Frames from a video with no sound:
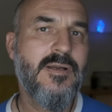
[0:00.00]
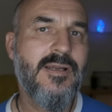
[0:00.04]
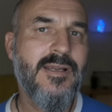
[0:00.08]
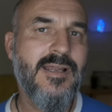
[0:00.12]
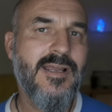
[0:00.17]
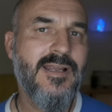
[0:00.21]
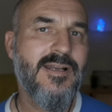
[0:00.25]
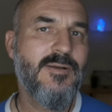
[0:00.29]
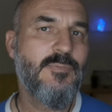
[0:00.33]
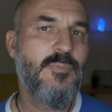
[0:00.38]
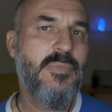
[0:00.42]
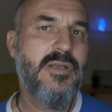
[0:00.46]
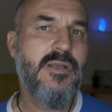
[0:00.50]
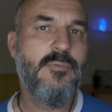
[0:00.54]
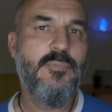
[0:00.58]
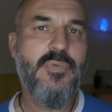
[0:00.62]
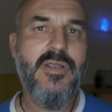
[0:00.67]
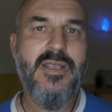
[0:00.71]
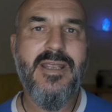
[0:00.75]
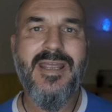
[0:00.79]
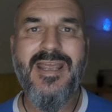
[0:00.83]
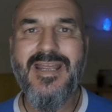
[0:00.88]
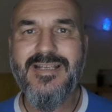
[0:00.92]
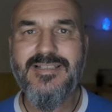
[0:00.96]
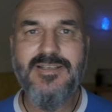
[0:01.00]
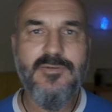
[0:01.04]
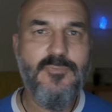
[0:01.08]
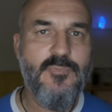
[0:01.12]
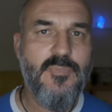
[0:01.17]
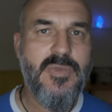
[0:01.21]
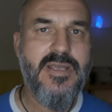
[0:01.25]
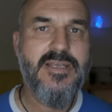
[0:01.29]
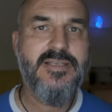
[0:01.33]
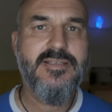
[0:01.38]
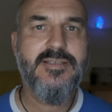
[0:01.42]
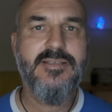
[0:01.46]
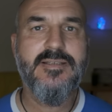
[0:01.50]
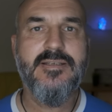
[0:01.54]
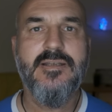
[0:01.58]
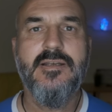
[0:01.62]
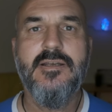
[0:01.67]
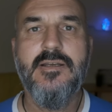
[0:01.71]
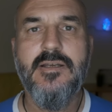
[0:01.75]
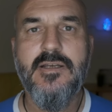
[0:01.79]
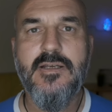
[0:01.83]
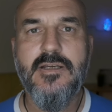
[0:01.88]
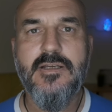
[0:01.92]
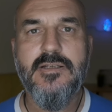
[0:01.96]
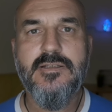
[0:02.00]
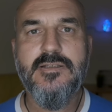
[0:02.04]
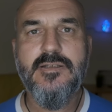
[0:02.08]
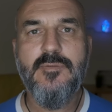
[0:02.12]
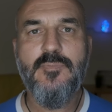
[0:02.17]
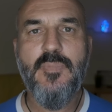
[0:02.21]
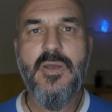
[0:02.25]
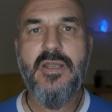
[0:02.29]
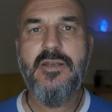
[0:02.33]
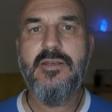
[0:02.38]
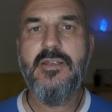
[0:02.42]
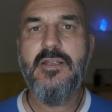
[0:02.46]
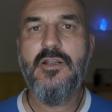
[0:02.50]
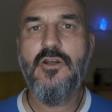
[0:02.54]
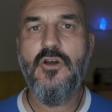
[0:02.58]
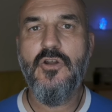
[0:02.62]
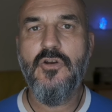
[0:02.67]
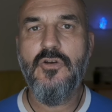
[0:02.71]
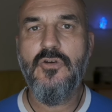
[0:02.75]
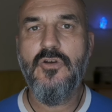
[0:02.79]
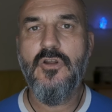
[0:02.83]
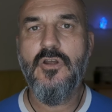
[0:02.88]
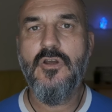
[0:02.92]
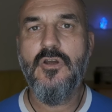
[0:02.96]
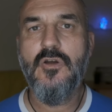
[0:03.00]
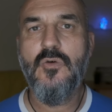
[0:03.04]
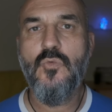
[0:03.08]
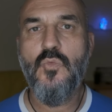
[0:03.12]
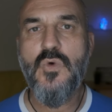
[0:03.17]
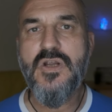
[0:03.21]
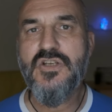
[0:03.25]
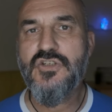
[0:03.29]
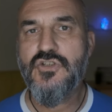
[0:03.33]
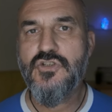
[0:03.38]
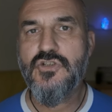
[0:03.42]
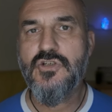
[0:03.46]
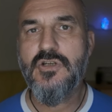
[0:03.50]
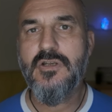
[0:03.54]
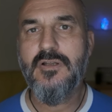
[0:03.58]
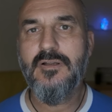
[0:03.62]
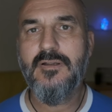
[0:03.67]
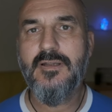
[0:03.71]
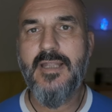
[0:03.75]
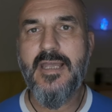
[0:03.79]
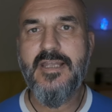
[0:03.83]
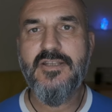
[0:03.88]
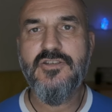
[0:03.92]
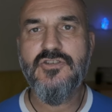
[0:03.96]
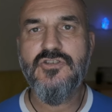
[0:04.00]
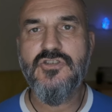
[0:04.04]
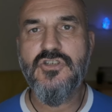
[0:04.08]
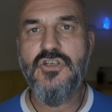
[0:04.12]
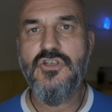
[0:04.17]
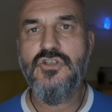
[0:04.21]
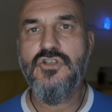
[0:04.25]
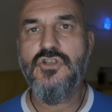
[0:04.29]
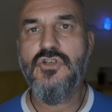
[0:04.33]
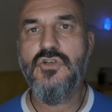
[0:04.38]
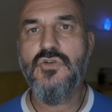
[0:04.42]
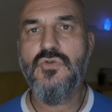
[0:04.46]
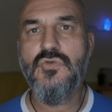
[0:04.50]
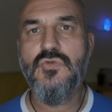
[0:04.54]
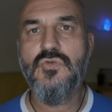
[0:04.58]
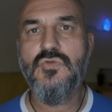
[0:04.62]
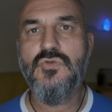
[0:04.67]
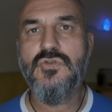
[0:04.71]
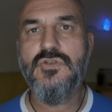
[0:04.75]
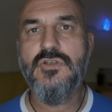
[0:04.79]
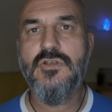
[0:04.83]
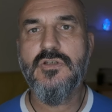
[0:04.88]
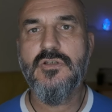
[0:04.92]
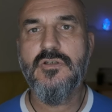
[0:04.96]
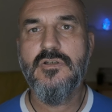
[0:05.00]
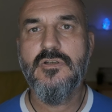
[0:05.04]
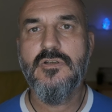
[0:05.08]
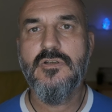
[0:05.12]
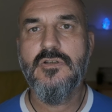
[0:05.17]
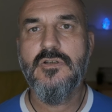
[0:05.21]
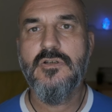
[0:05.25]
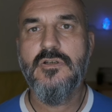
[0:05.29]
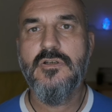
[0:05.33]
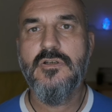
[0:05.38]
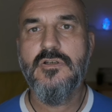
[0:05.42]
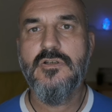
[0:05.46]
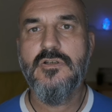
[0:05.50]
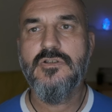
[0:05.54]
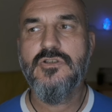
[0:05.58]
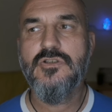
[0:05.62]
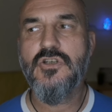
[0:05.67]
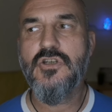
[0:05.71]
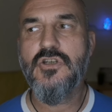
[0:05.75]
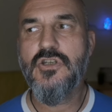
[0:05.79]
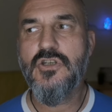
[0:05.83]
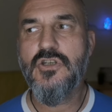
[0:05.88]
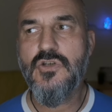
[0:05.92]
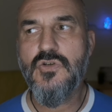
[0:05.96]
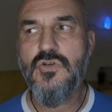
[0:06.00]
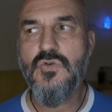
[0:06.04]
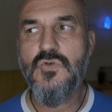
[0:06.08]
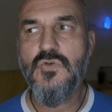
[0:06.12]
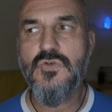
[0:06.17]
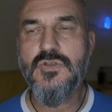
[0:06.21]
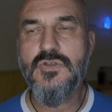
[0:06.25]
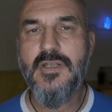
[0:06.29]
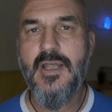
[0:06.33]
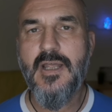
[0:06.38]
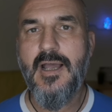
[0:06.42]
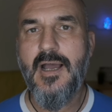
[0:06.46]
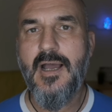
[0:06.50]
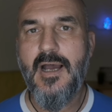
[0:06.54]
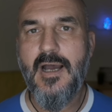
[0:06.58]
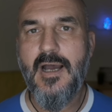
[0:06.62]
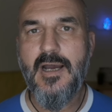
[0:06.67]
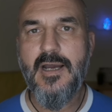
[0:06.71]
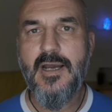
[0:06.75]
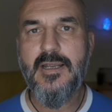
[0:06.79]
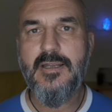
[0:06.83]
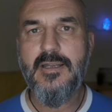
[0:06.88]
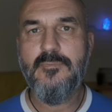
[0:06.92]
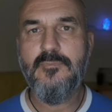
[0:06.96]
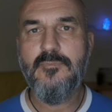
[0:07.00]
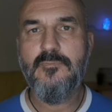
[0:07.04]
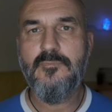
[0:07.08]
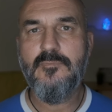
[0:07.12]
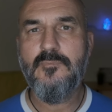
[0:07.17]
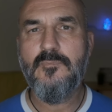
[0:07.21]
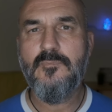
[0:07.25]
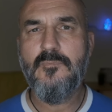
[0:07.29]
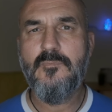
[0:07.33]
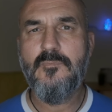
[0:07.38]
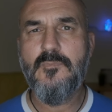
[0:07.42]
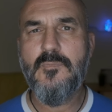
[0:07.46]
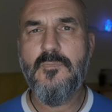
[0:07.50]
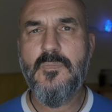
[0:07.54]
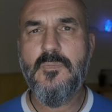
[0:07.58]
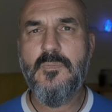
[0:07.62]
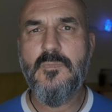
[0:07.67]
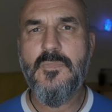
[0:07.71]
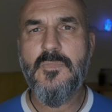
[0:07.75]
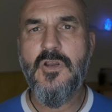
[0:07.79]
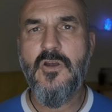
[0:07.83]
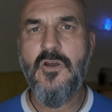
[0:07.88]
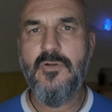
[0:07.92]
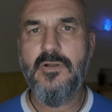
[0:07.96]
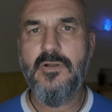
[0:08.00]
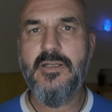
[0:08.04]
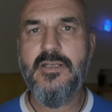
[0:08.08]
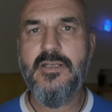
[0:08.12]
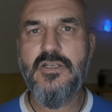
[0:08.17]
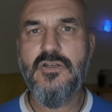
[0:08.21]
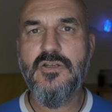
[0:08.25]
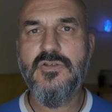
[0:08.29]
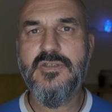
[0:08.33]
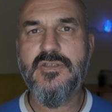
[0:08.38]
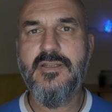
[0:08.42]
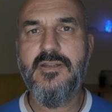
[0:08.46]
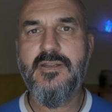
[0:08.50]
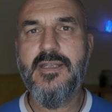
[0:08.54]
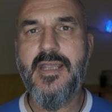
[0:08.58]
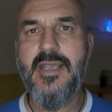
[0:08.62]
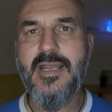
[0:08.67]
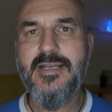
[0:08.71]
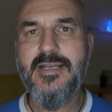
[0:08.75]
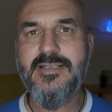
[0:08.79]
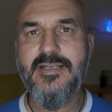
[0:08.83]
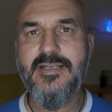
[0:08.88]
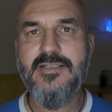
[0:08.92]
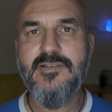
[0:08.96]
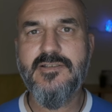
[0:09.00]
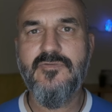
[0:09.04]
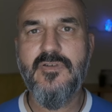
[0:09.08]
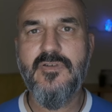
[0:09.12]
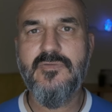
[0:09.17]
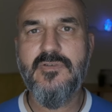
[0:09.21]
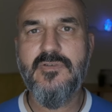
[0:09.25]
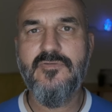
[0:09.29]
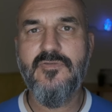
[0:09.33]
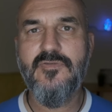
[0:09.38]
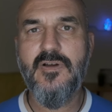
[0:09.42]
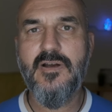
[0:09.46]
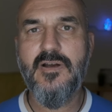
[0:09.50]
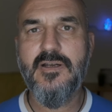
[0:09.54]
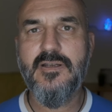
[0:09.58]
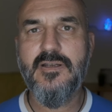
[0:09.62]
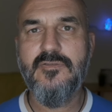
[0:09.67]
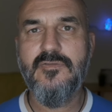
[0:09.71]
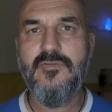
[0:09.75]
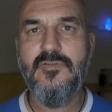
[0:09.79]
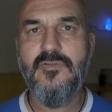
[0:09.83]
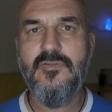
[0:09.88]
can be a bit hit and miss depending on which lens you choose to use. I'm currently using the 18-55